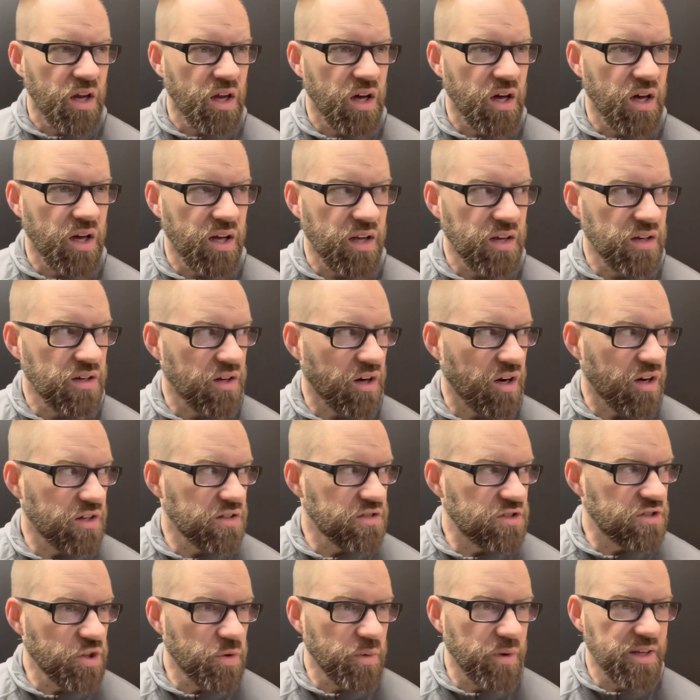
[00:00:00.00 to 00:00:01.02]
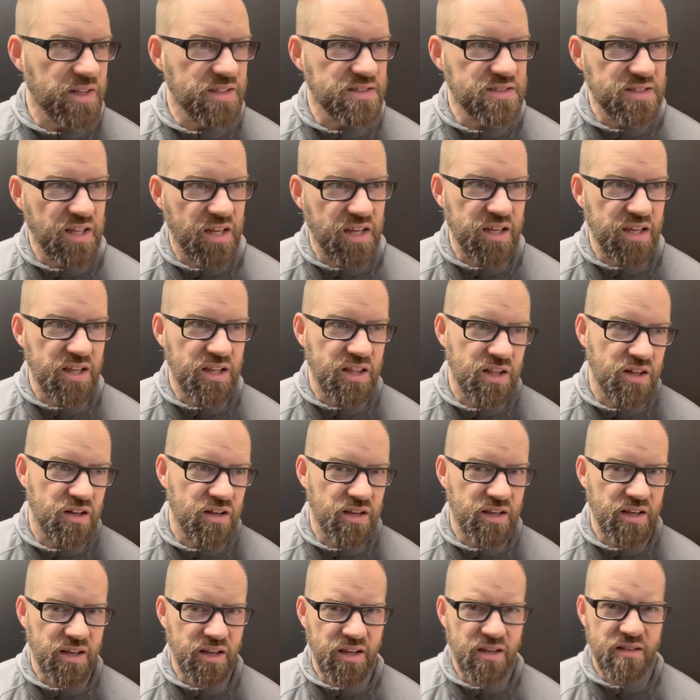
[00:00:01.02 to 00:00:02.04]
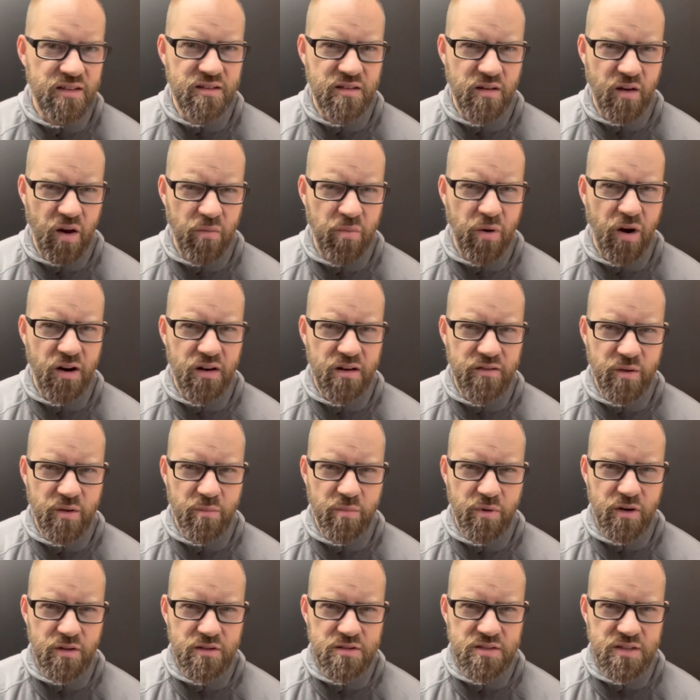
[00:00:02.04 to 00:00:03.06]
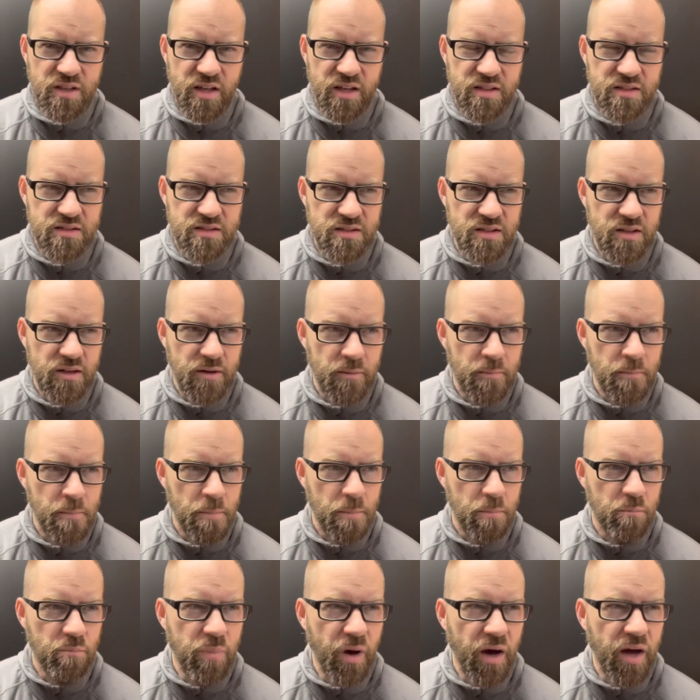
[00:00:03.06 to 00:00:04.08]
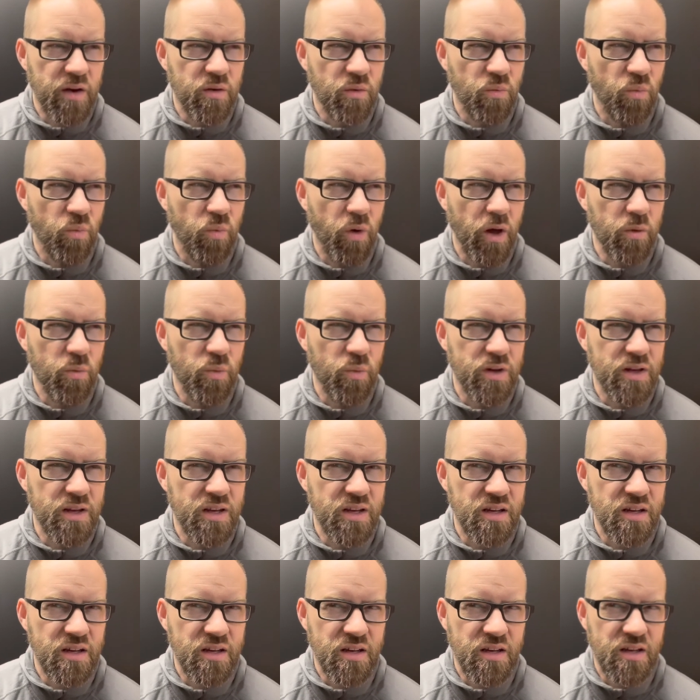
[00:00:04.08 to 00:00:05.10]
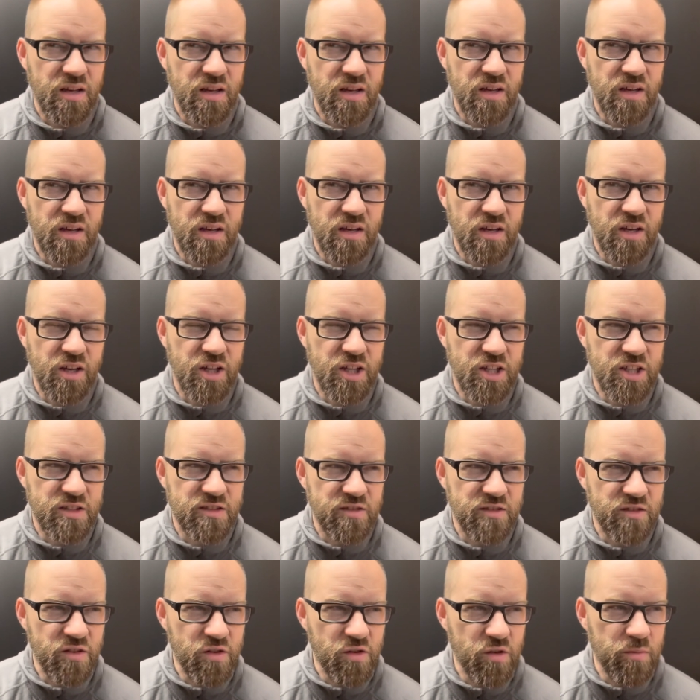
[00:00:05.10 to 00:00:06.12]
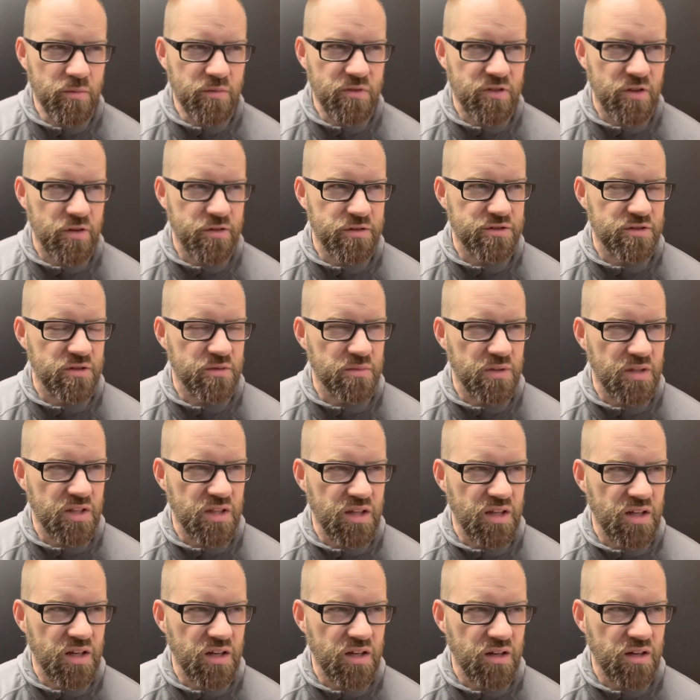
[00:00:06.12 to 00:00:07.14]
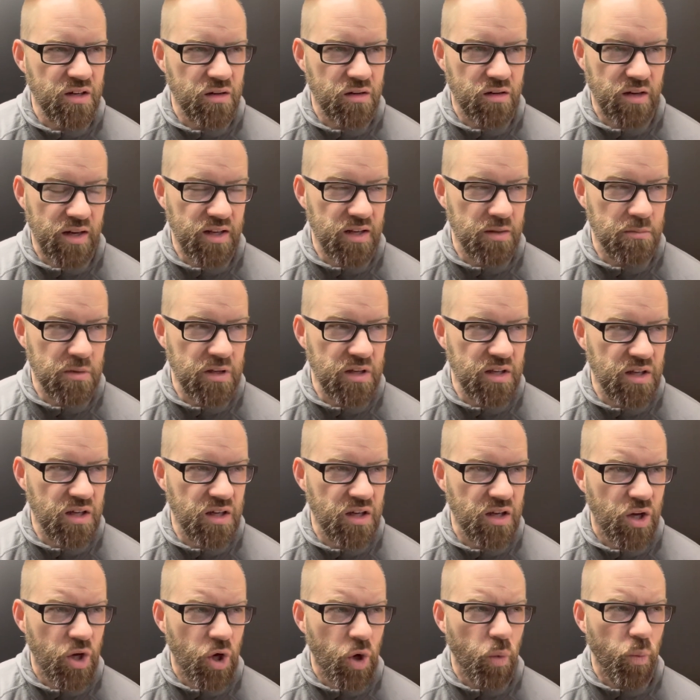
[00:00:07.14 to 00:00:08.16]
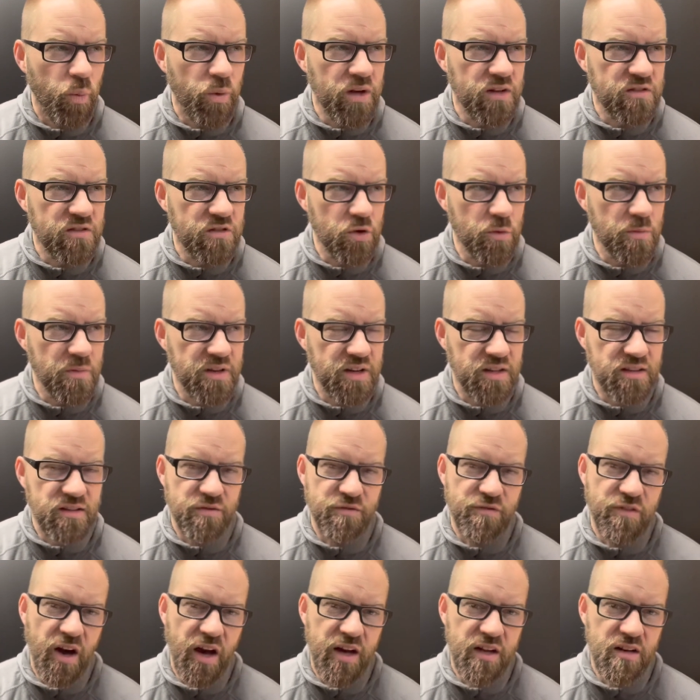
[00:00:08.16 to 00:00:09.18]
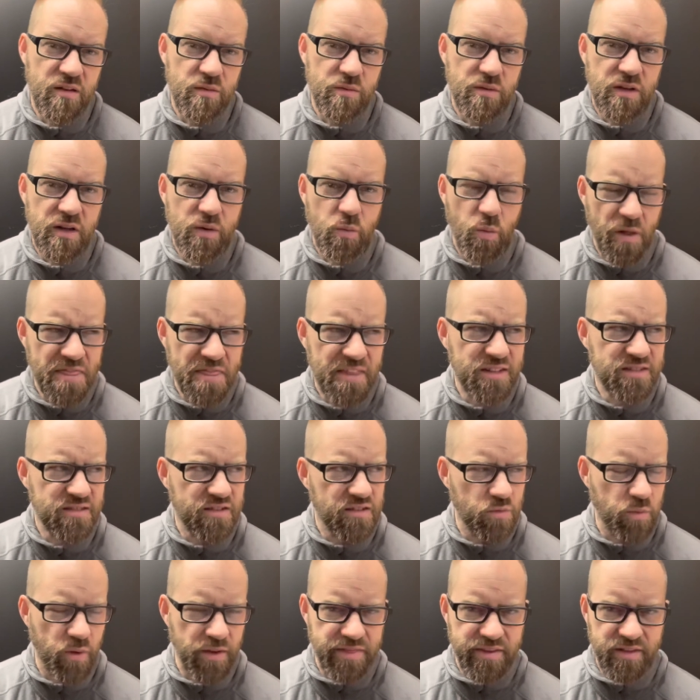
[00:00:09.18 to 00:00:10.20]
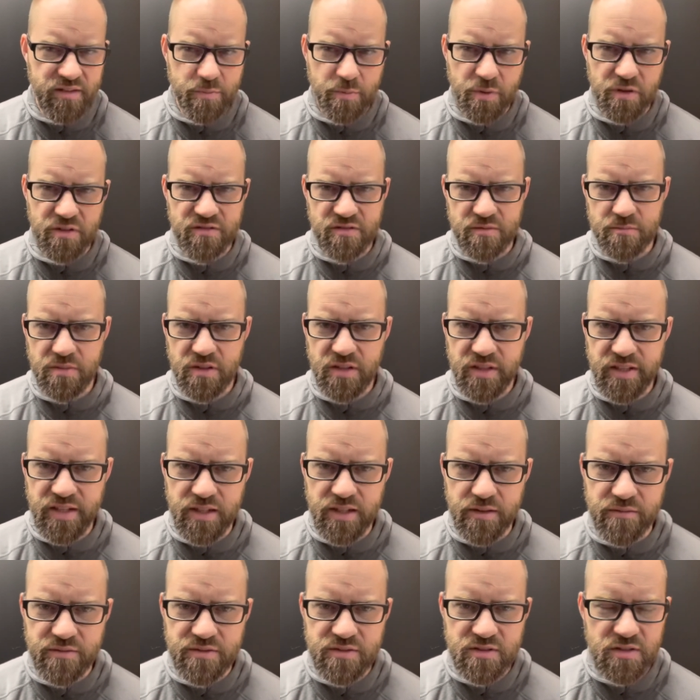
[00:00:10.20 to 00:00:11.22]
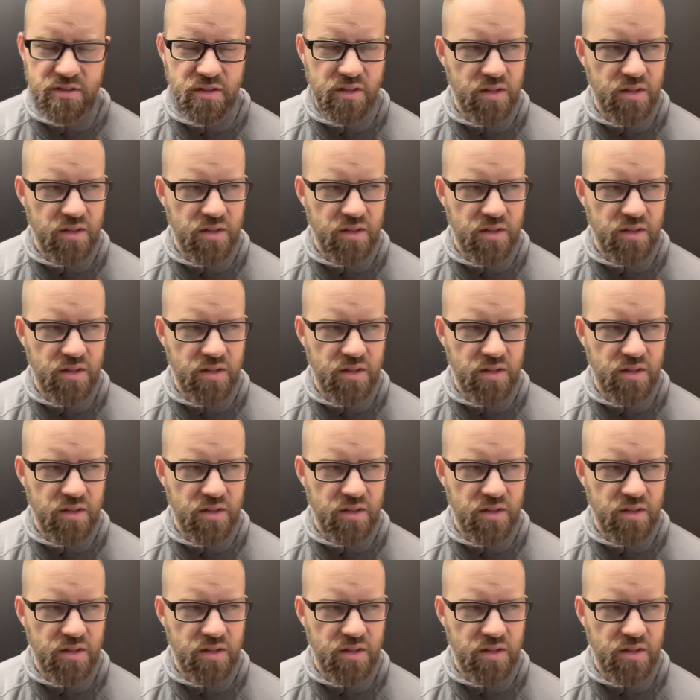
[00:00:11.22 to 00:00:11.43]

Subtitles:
and are doing and saying and learning is a part of the process. But when we consume social media or any media, we assume that it's final. We're like, well, this is what this person believes.